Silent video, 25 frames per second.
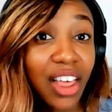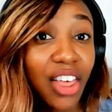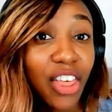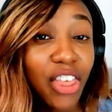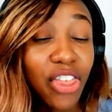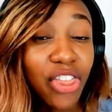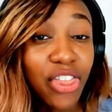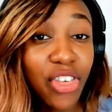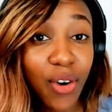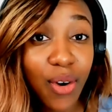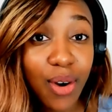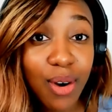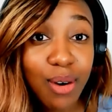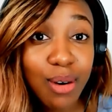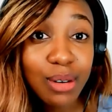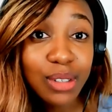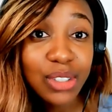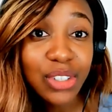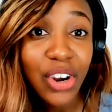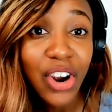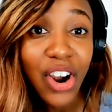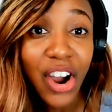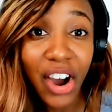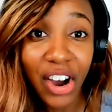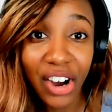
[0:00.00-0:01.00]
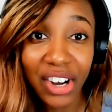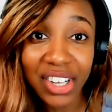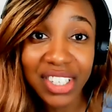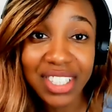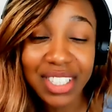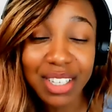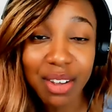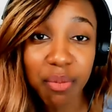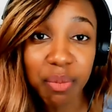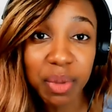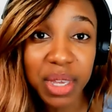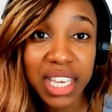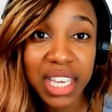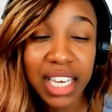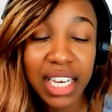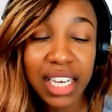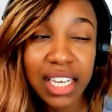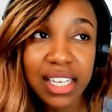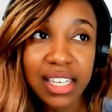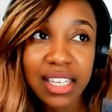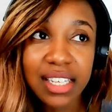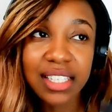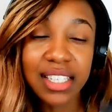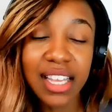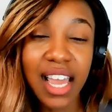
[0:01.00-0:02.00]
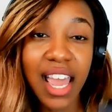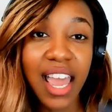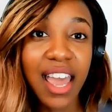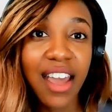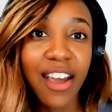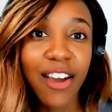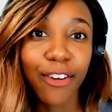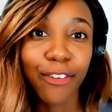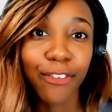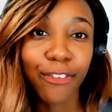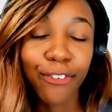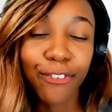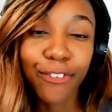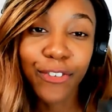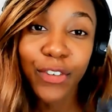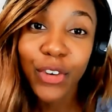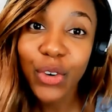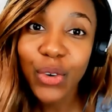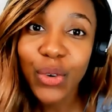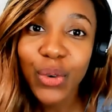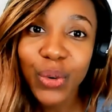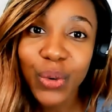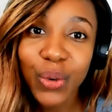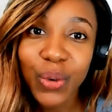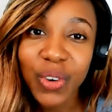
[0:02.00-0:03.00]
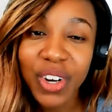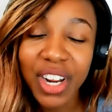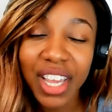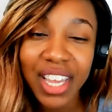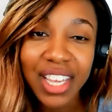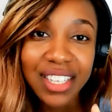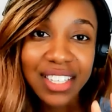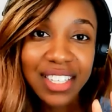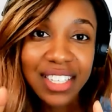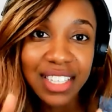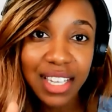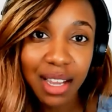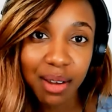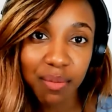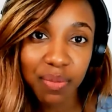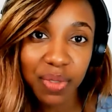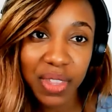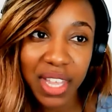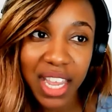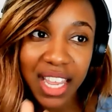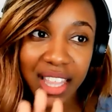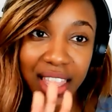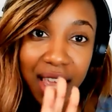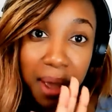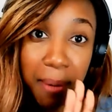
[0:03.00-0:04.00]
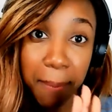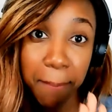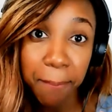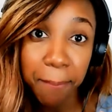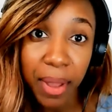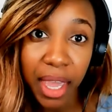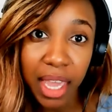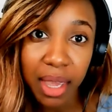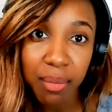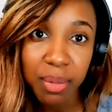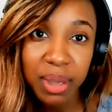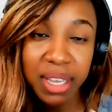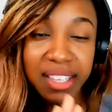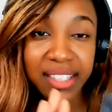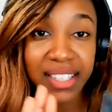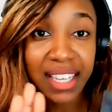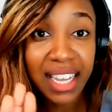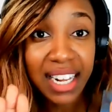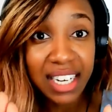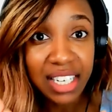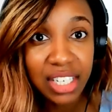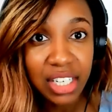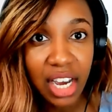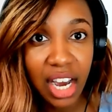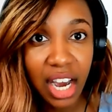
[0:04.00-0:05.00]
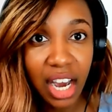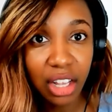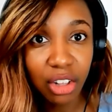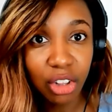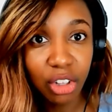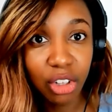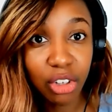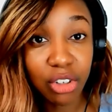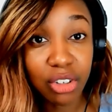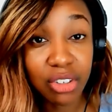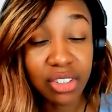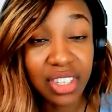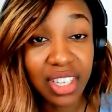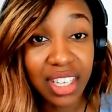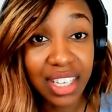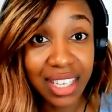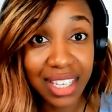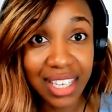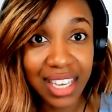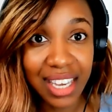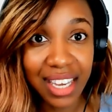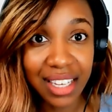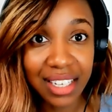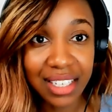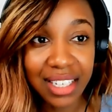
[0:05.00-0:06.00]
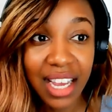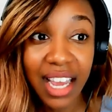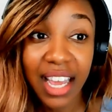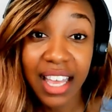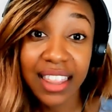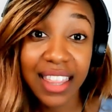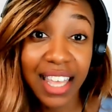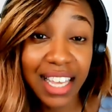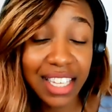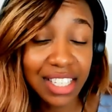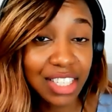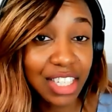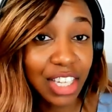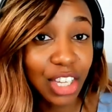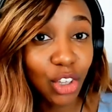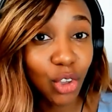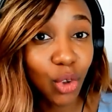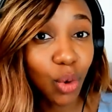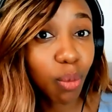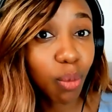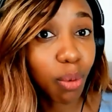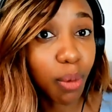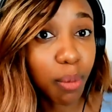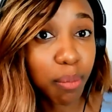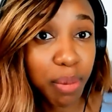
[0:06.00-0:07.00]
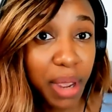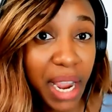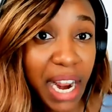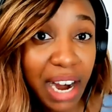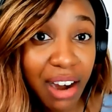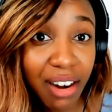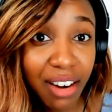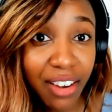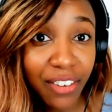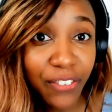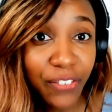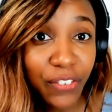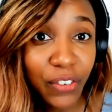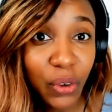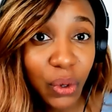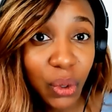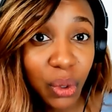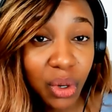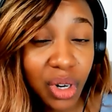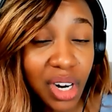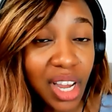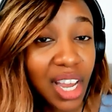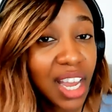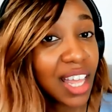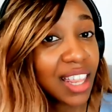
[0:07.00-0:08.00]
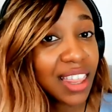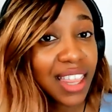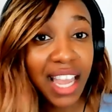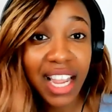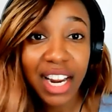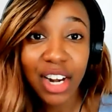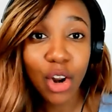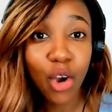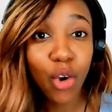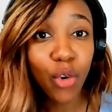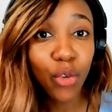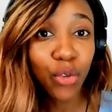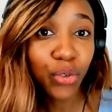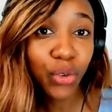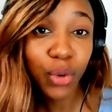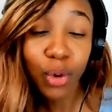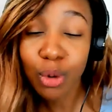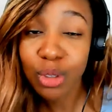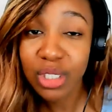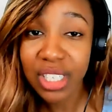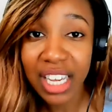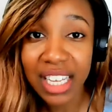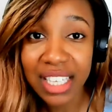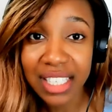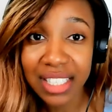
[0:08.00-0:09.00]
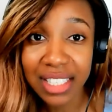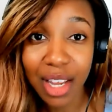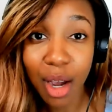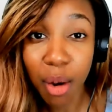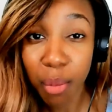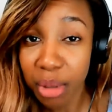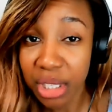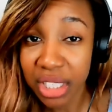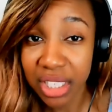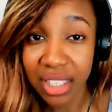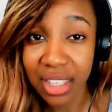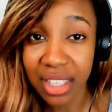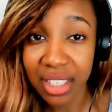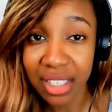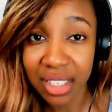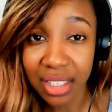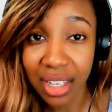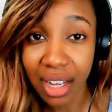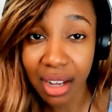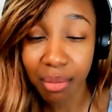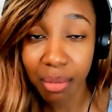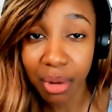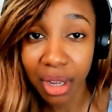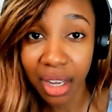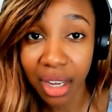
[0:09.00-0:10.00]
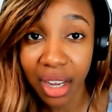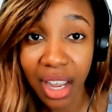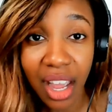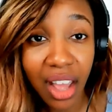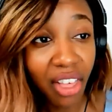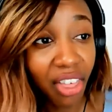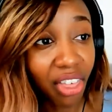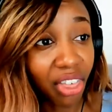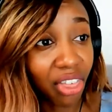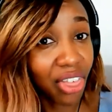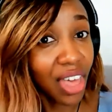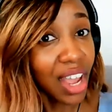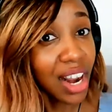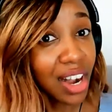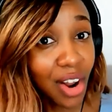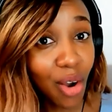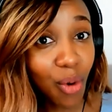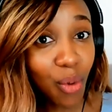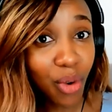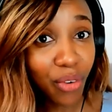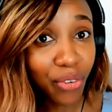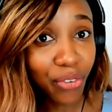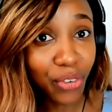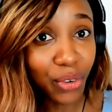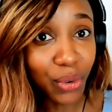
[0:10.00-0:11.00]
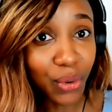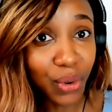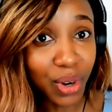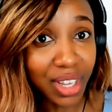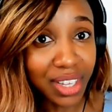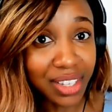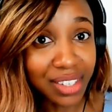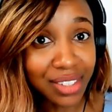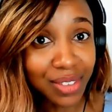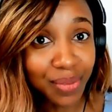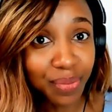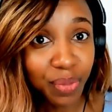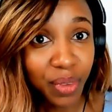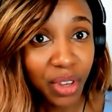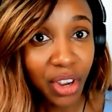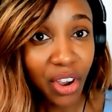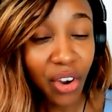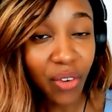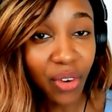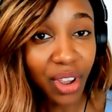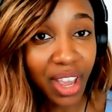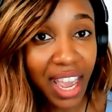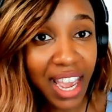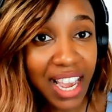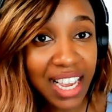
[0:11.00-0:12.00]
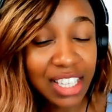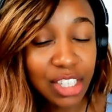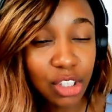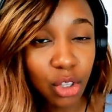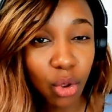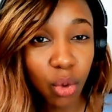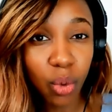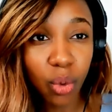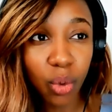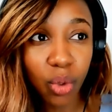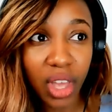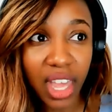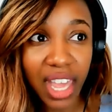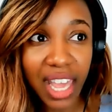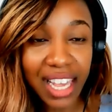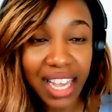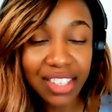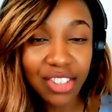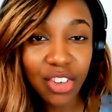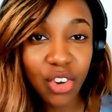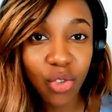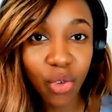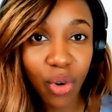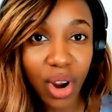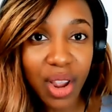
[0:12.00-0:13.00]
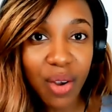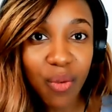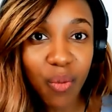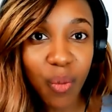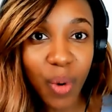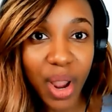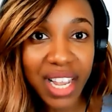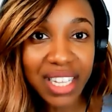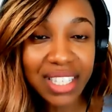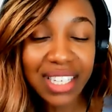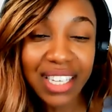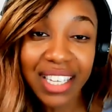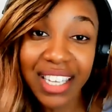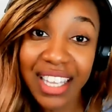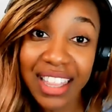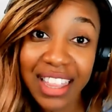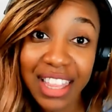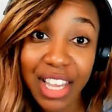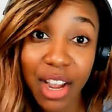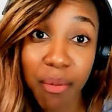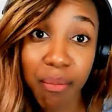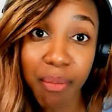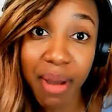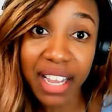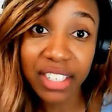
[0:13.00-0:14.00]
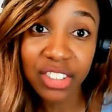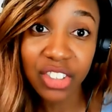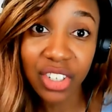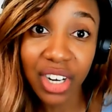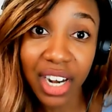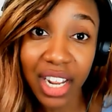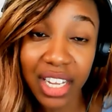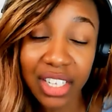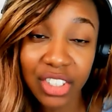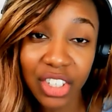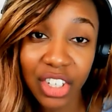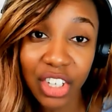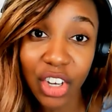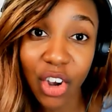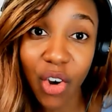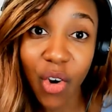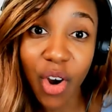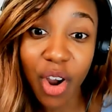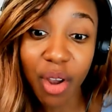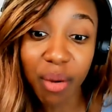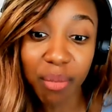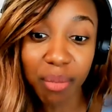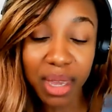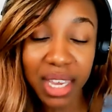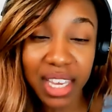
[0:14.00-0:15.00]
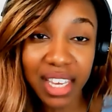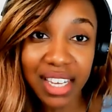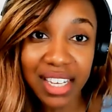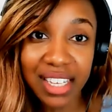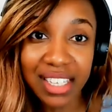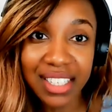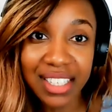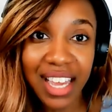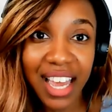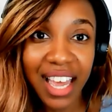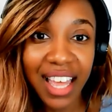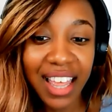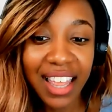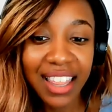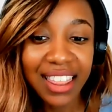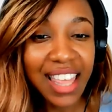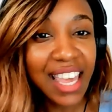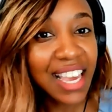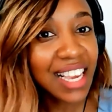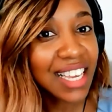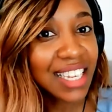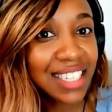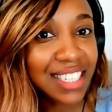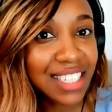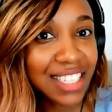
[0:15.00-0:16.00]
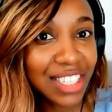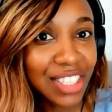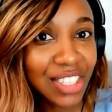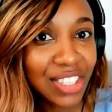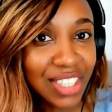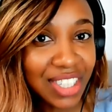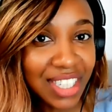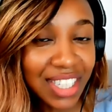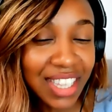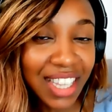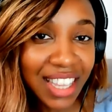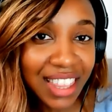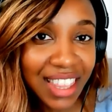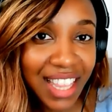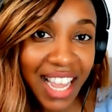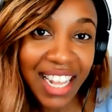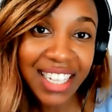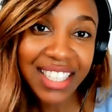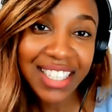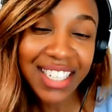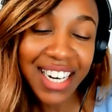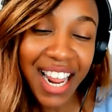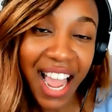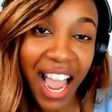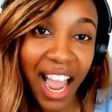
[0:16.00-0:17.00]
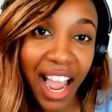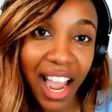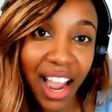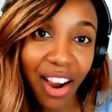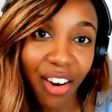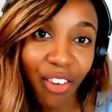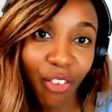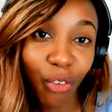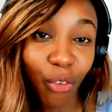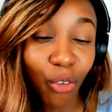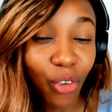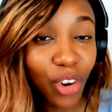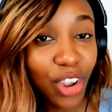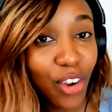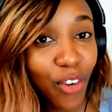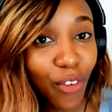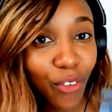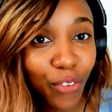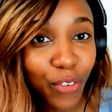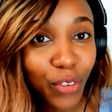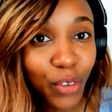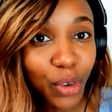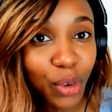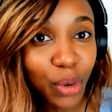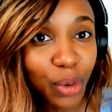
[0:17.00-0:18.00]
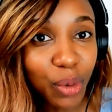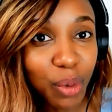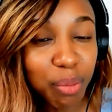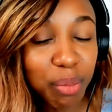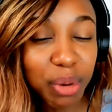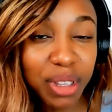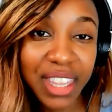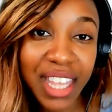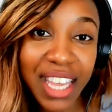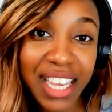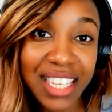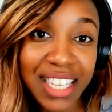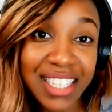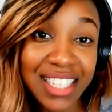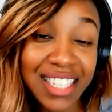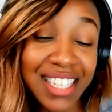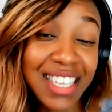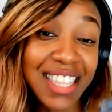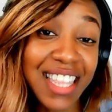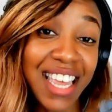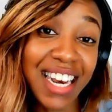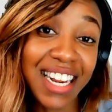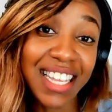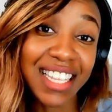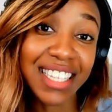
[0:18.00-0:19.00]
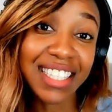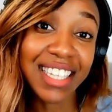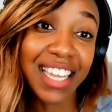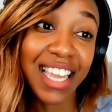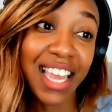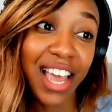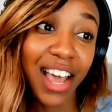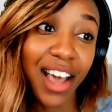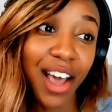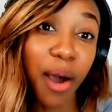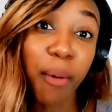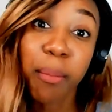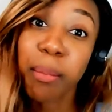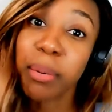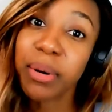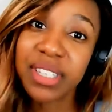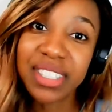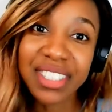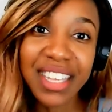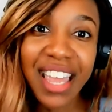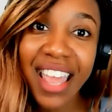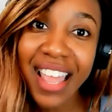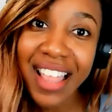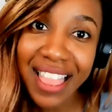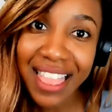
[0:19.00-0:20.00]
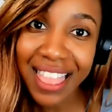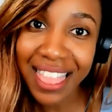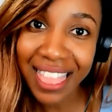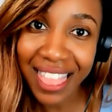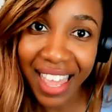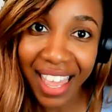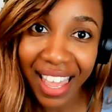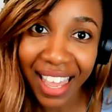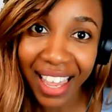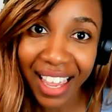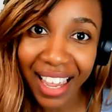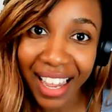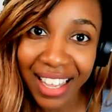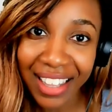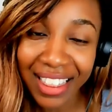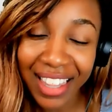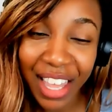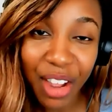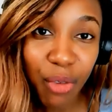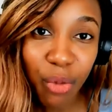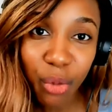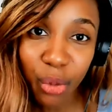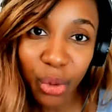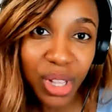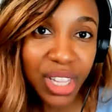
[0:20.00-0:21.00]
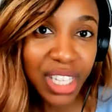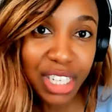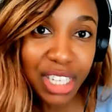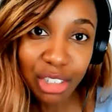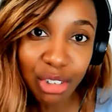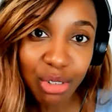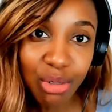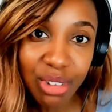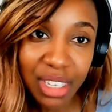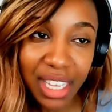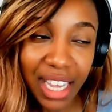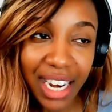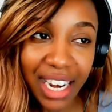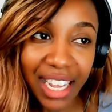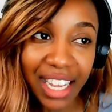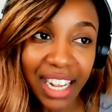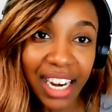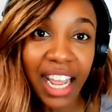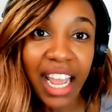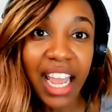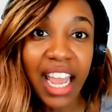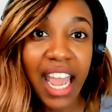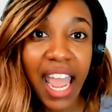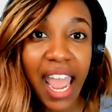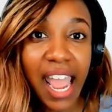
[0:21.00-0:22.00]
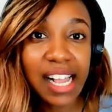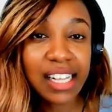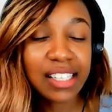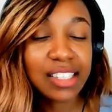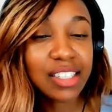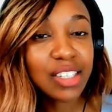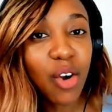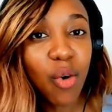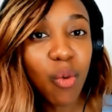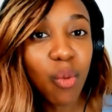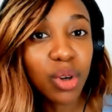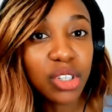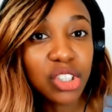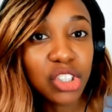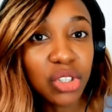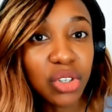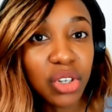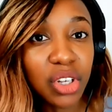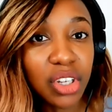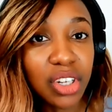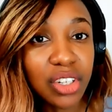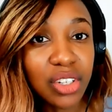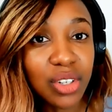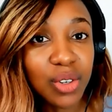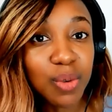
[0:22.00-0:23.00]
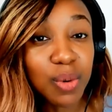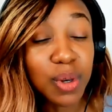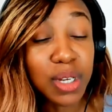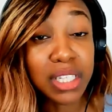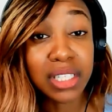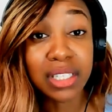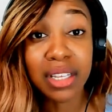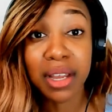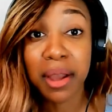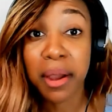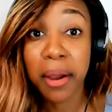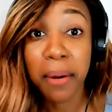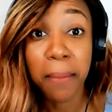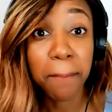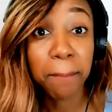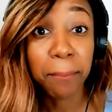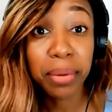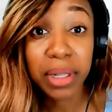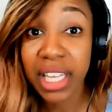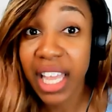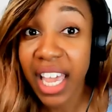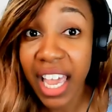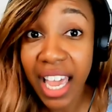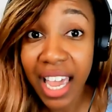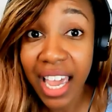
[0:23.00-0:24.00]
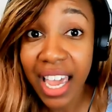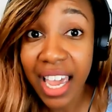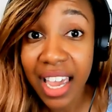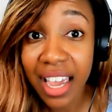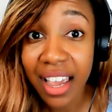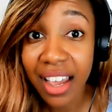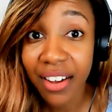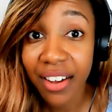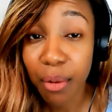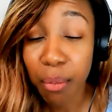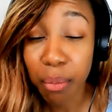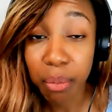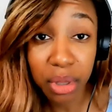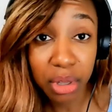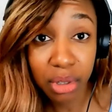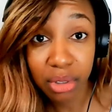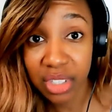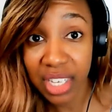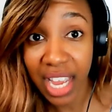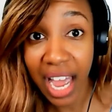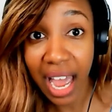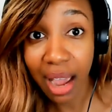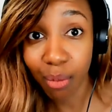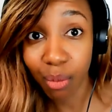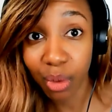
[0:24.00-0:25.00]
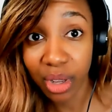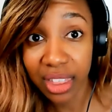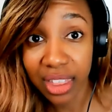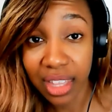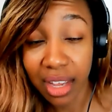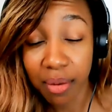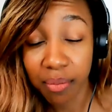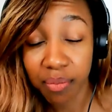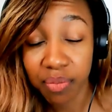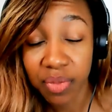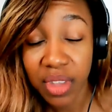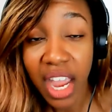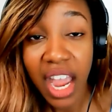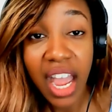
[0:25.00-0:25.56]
Those are awesome because food is something that babies and toddlers get. They see you preparing food. They know food tastes yummy to the stomach. They know what food is. Okay. So it's a great way to get their imagination going because they can still see that that's not real food, but they can see that it's a pretend thing. They really do get it. And so what you can do is play mealtime with them.